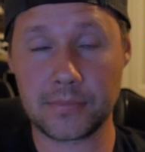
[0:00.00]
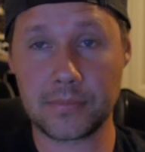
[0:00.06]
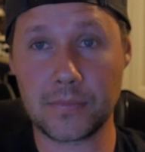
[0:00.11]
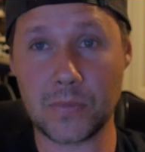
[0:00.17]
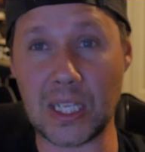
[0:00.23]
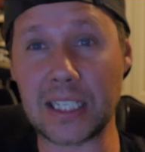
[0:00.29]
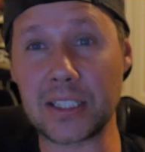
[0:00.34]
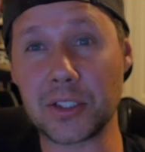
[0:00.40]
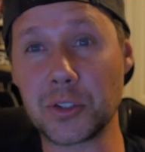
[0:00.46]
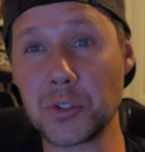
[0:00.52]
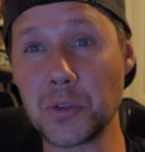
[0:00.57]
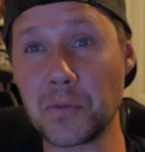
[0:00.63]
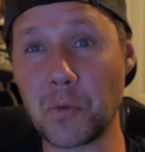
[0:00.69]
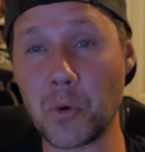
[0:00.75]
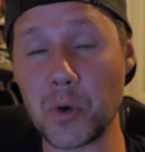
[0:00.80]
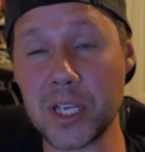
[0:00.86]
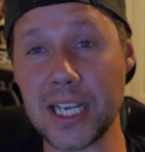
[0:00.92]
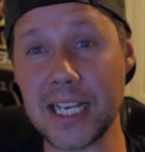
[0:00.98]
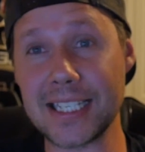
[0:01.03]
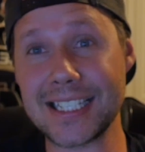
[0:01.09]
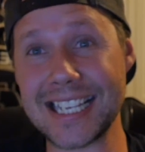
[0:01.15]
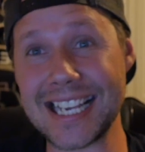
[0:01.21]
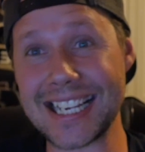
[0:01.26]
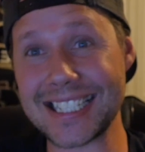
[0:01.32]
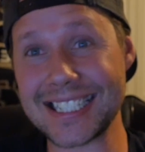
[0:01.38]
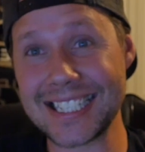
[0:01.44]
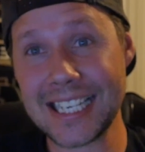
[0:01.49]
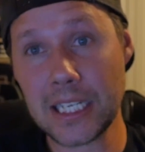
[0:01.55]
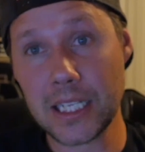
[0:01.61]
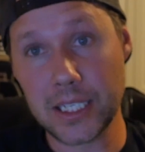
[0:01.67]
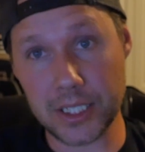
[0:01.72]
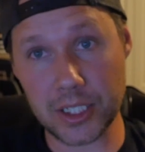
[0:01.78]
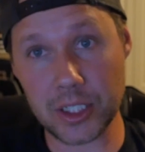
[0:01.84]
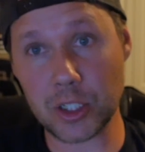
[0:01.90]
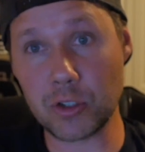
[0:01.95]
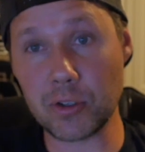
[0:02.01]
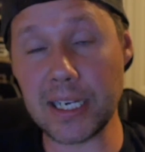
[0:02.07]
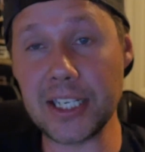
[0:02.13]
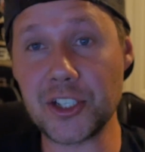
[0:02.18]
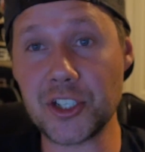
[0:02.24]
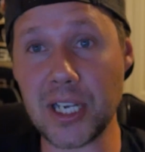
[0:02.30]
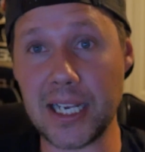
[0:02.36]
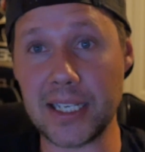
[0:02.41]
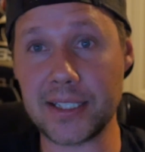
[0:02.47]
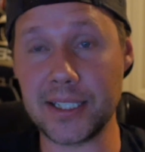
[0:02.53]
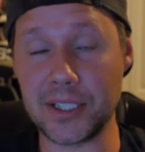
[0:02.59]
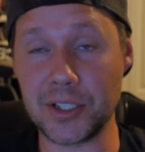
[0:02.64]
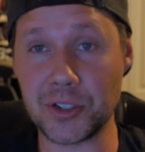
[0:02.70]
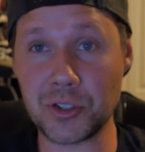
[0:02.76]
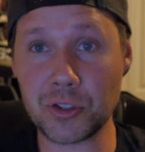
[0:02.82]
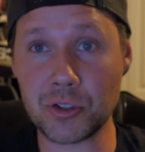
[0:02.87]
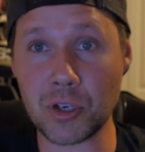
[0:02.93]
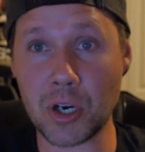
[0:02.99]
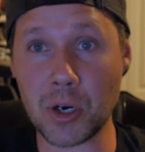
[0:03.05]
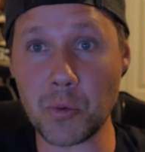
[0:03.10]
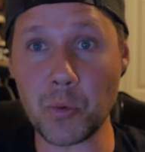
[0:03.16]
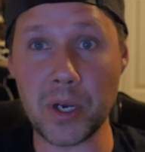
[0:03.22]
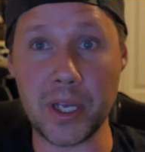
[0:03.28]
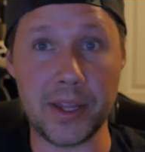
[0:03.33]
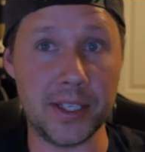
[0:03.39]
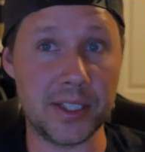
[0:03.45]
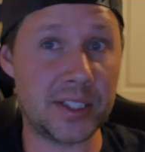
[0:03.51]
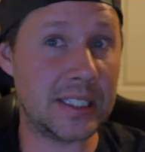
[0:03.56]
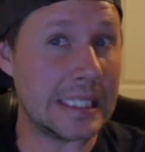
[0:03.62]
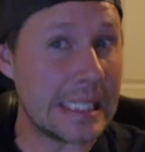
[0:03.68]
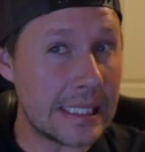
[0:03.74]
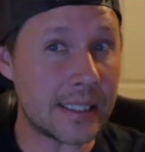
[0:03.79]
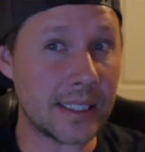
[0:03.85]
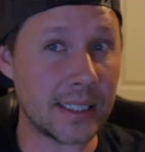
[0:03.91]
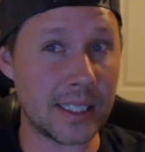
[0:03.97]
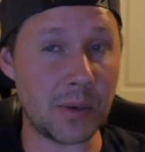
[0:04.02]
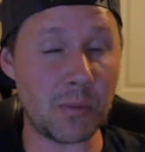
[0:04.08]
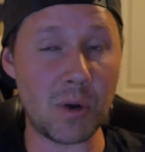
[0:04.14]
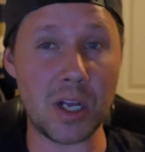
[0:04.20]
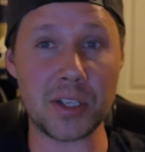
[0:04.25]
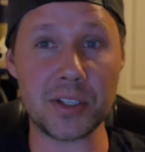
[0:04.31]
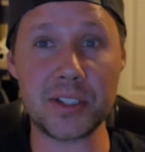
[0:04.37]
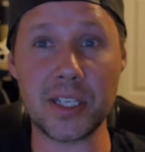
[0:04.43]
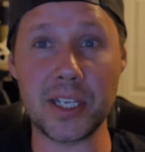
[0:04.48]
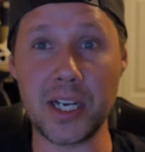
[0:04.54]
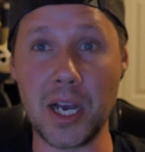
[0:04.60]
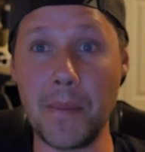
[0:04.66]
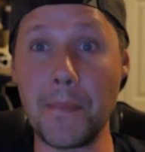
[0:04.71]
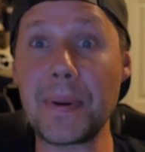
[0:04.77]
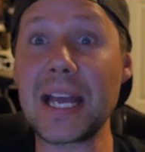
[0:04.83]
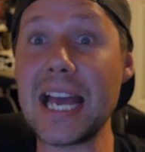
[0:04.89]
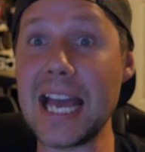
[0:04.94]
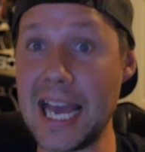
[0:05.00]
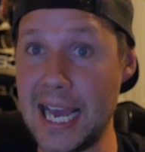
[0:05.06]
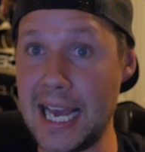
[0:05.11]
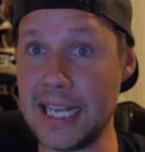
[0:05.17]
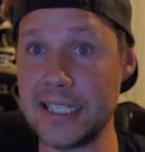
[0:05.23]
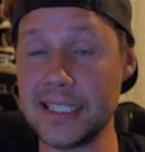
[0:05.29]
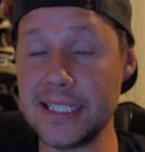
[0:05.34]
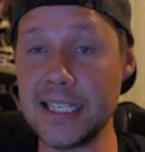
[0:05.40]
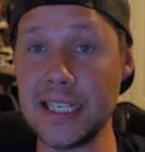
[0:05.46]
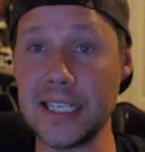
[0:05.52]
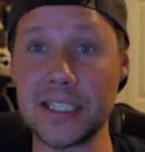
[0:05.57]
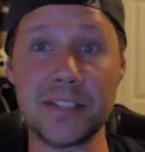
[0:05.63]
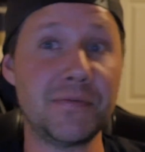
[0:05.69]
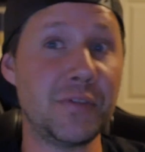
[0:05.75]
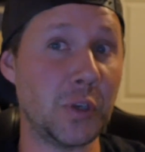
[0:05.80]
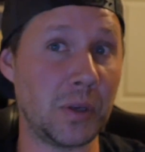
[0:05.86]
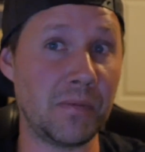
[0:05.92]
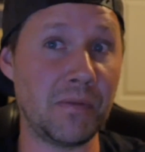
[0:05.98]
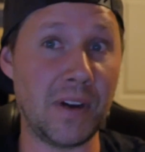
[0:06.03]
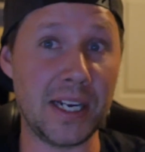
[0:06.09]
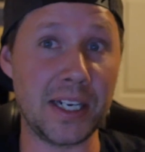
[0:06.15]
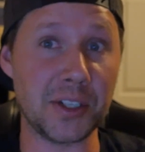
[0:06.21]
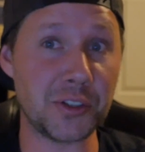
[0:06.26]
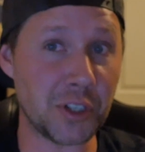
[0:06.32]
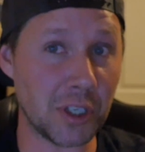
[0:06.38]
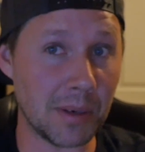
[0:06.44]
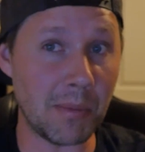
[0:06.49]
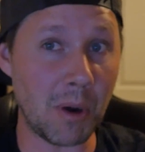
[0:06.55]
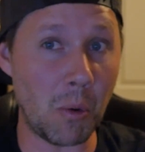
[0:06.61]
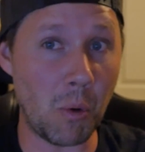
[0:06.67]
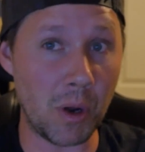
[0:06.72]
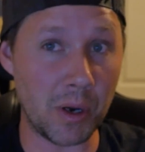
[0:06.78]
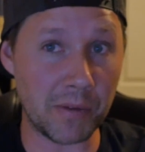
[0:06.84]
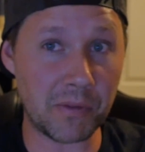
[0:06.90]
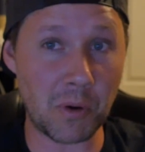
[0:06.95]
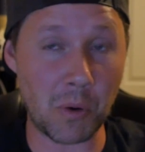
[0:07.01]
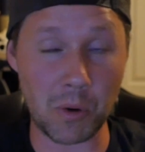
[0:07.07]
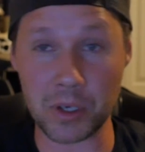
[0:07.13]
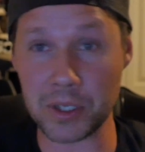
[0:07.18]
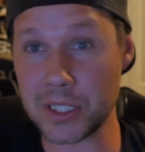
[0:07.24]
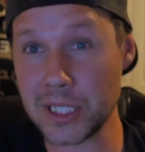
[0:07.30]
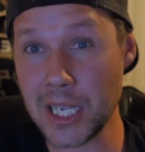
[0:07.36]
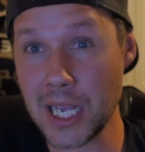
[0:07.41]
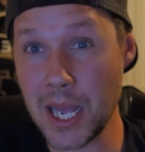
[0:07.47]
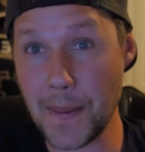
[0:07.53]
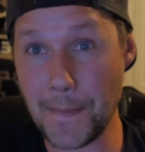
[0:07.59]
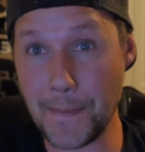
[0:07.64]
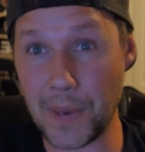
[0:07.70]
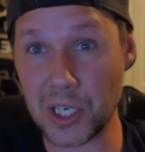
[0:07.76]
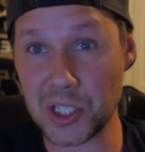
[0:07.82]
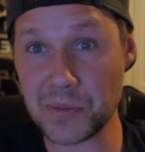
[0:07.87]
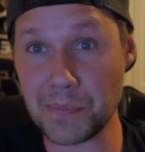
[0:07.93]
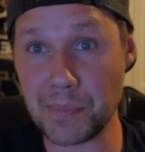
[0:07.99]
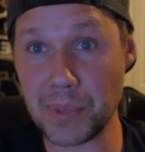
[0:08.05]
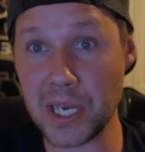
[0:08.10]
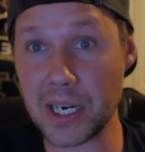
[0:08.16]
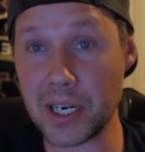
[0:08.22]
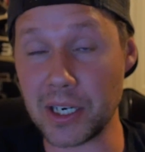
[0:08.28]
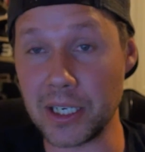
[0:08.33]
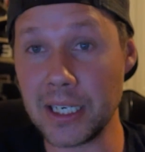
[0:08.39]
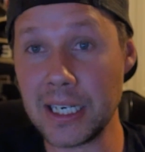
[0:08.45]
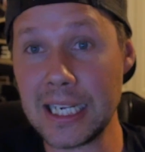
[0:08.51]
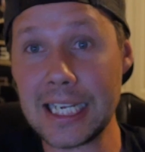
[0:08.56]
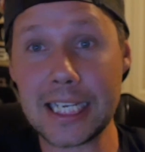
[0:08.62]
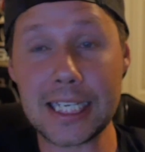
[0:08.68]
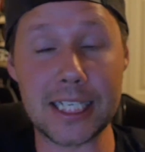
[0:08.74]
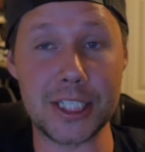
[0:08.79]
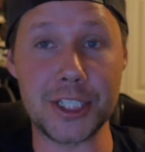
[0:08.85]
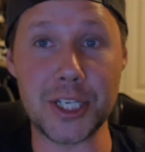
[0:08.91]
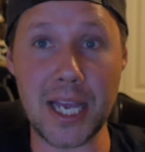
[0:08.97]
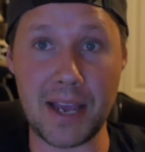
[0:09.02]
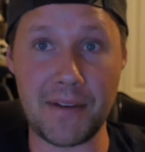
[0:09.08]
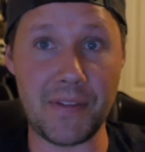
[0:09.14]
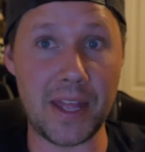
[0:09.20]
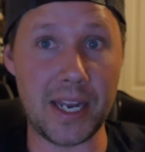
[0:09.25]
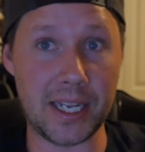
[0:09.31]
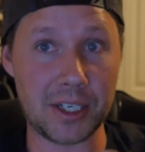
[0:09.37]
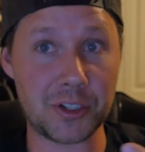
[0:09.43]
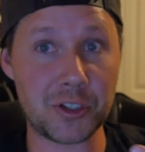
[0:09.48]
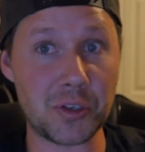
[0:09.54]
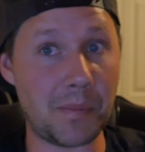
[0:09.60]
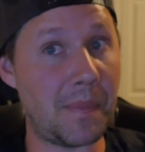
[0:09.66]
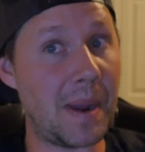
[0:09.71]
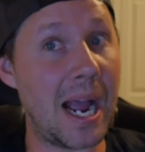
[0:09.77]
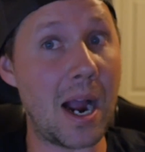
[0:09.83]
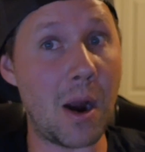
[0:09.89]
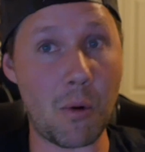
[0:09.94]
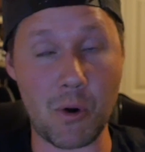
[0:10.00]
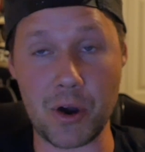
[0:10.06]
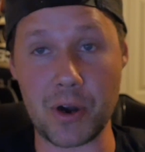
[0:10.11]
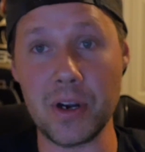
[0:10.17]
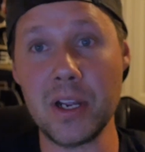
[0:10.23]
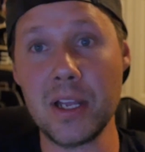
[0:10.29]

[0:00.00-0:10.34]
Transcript: Like the 240SX, this is a great chassis to start with. It's decently well set up as is. If you can find a turbo one, of course, much better because you have that extra power.